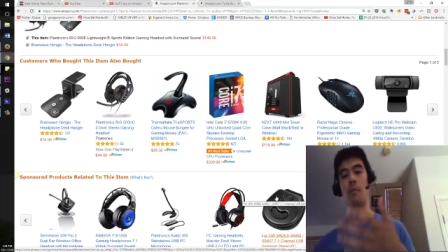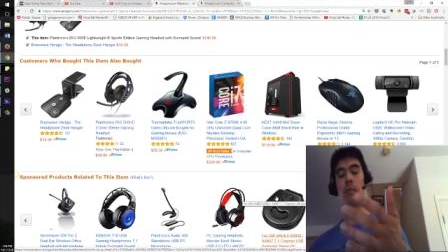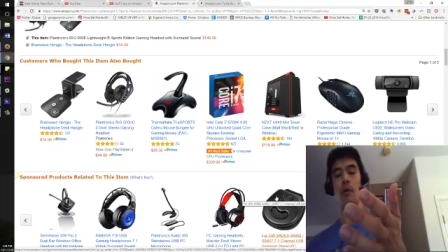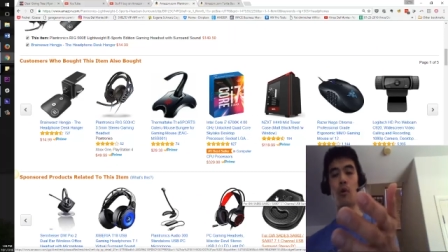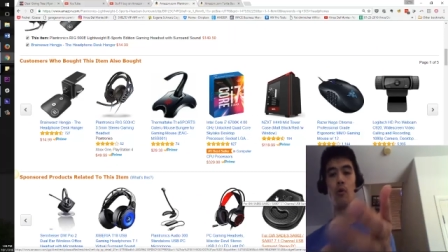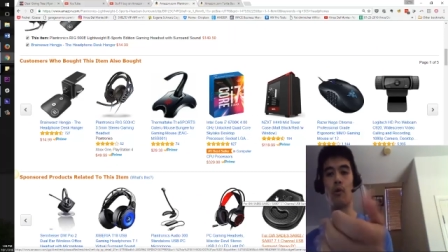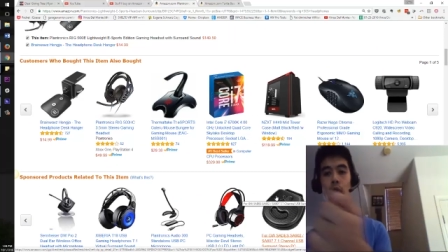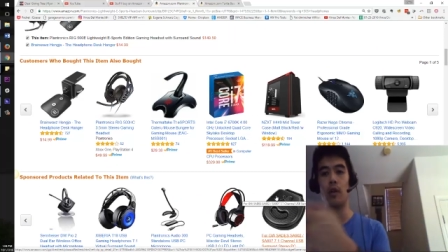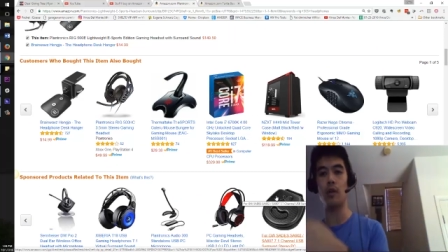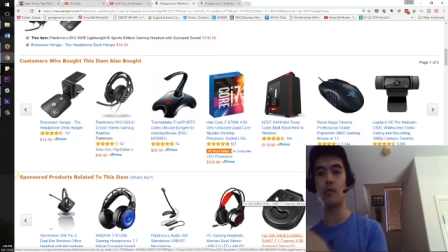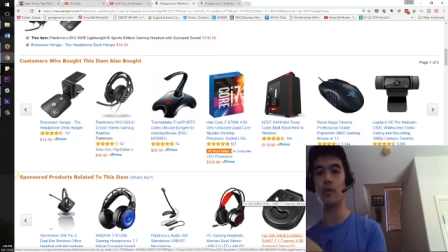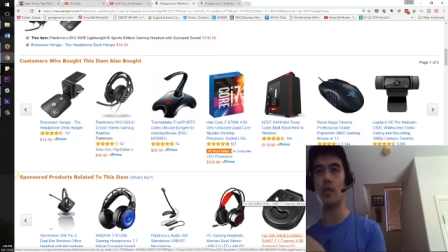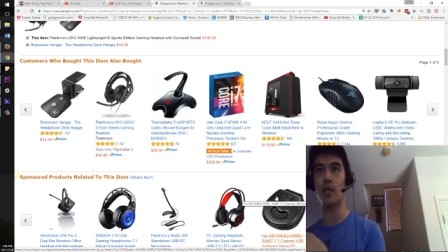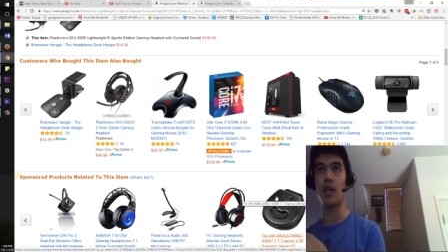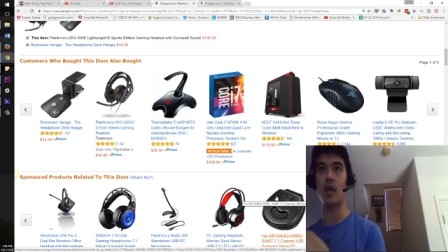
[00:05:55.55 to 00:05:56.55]
I'm recording
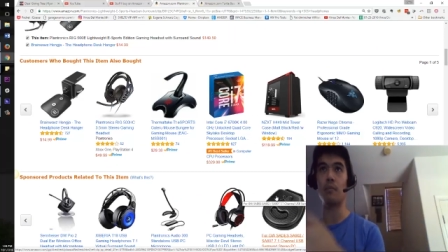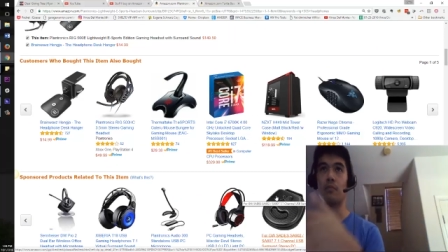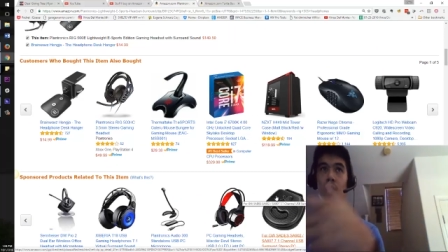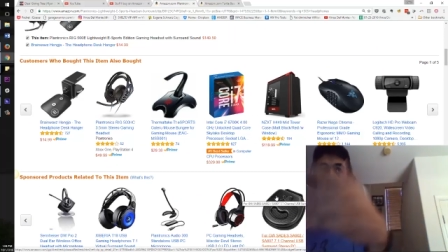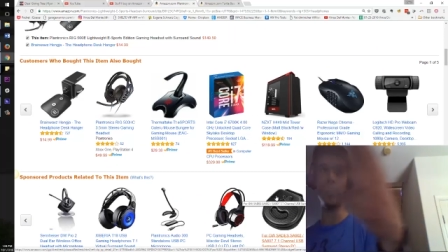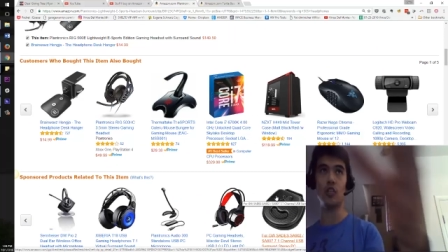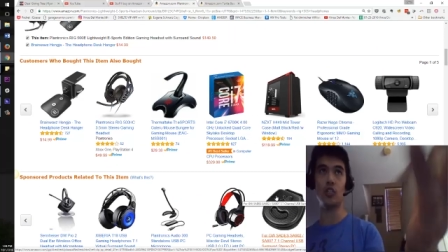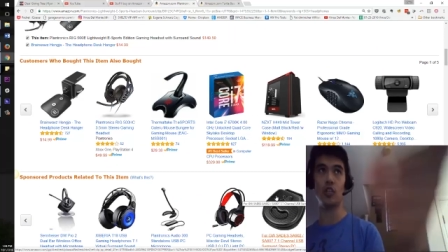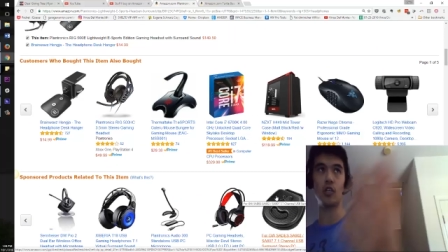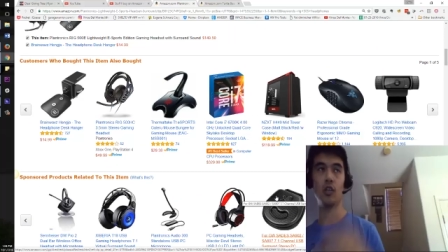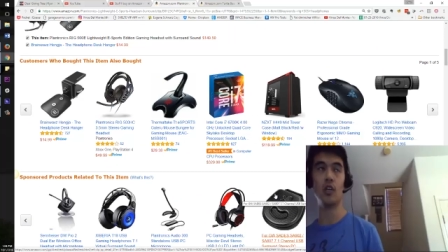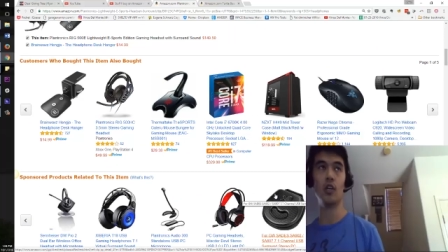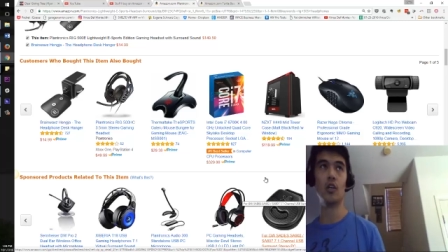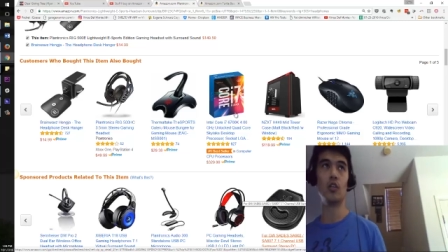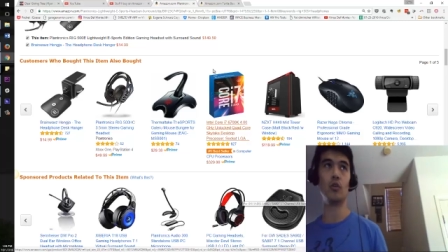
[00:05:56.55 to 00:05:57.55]
using Camtasia,
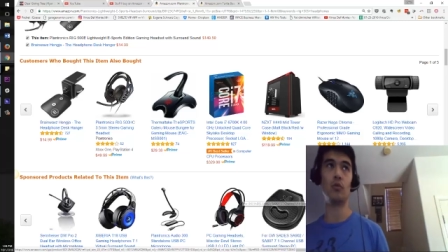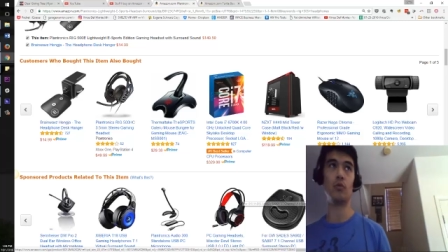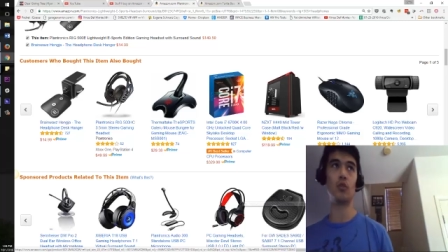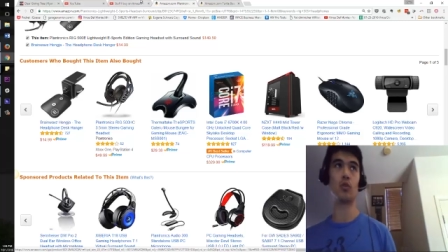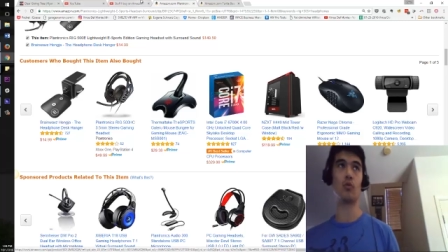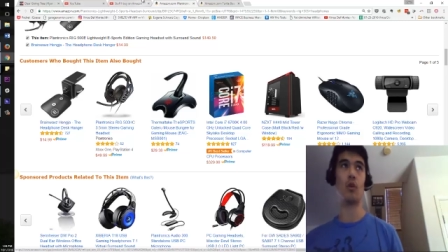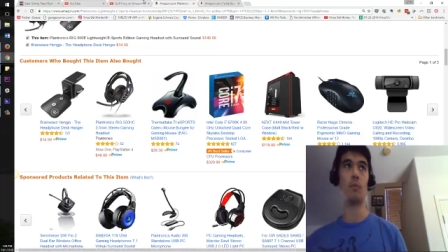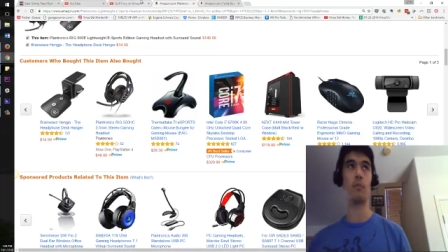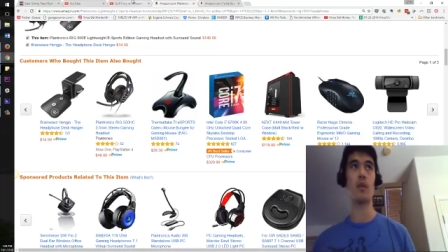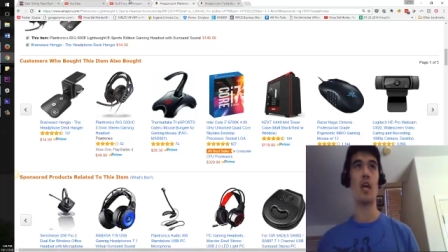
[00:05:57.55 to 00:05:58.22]
doing screen